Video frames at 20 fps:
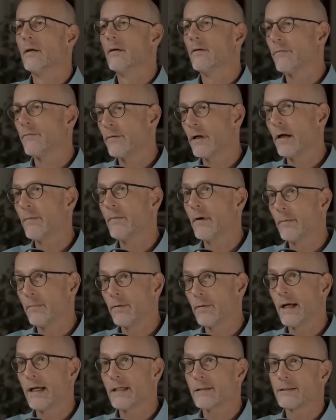from a
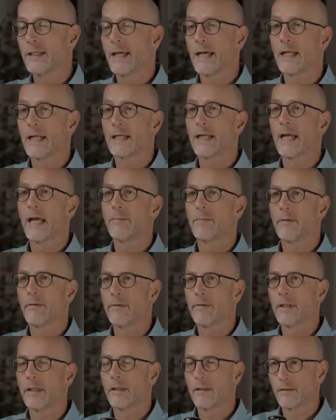prostatic
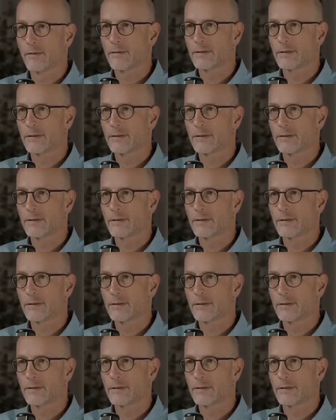epithelial